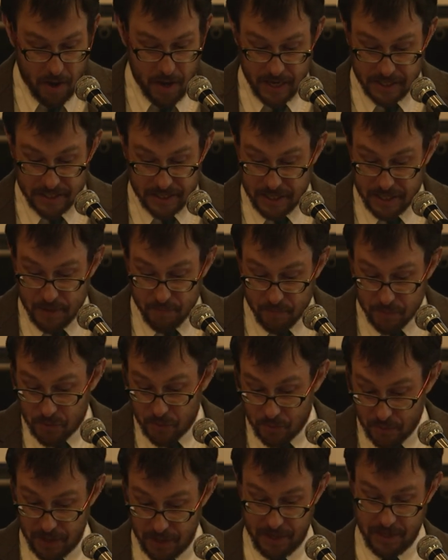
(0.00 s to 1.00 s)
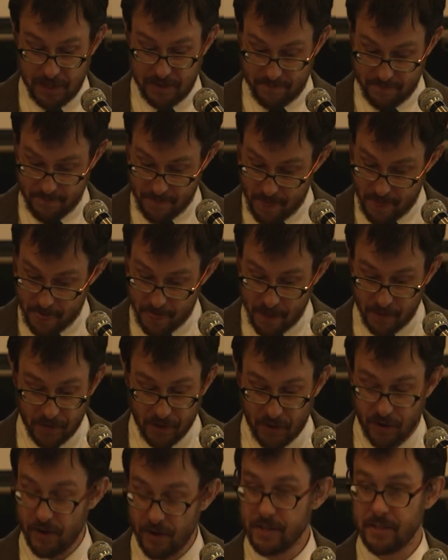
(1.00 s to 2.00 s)
it seems to me that
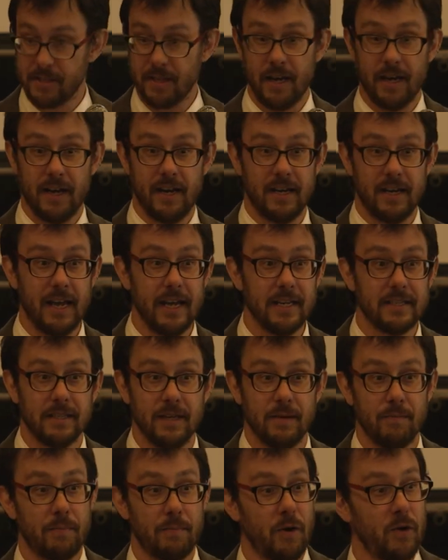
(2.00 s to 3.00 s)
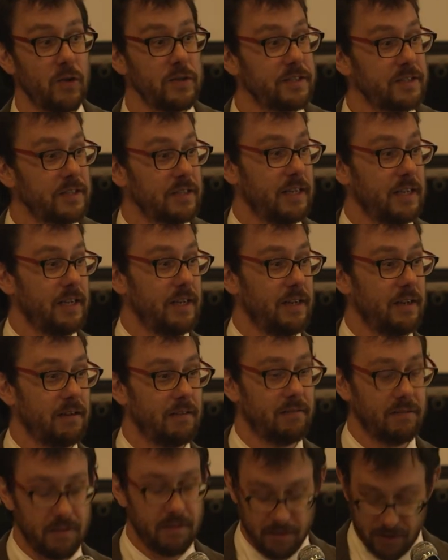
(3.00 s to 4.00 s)
there is an innate impulse
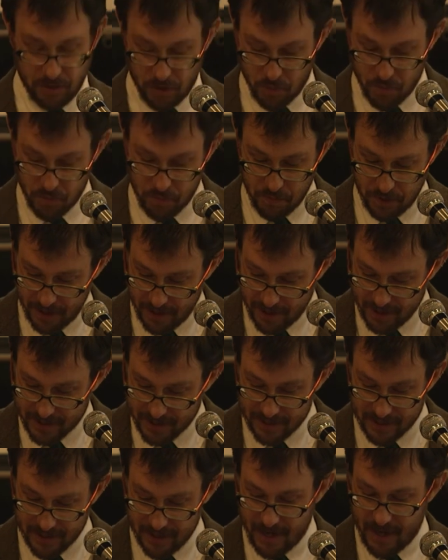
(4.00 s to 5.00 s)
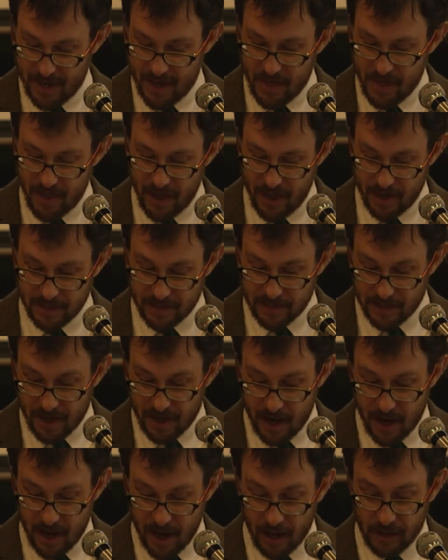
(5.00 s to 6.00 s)
in human beings that
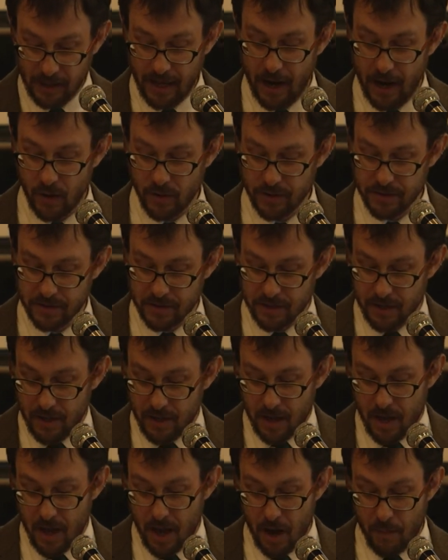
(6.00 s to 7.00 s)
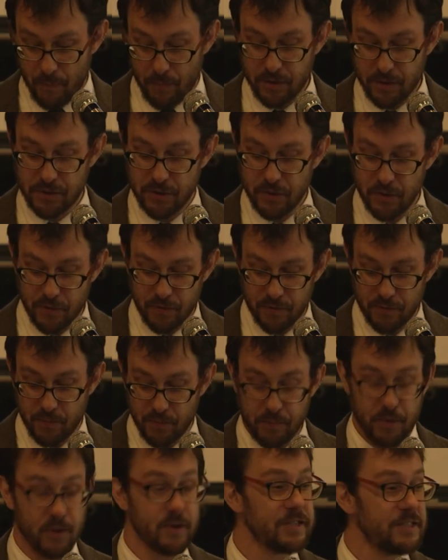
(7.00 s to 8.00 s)
uh, allows a pursuit
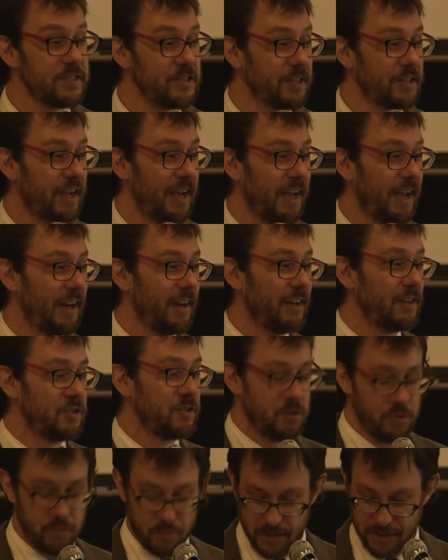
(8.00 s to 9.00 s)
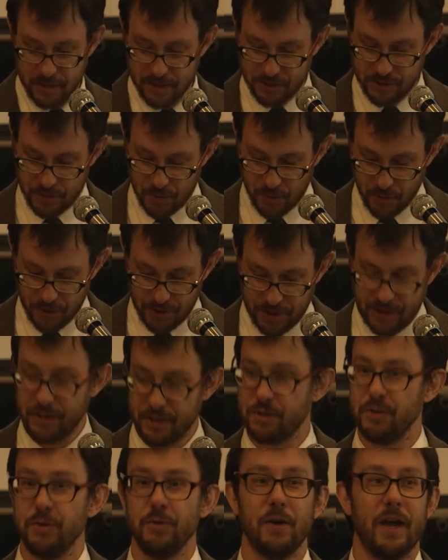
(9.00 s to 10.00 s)
of personal gain to be distorted
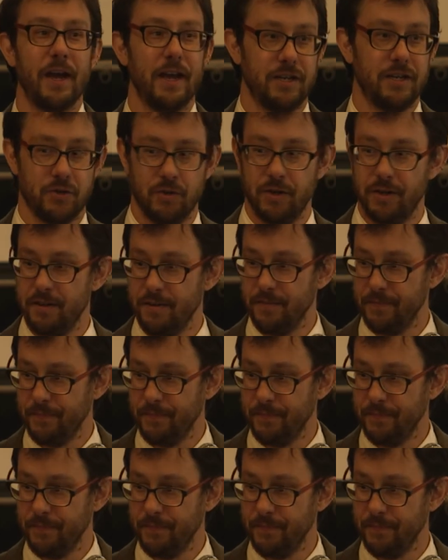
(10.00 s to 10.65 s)
into hatred.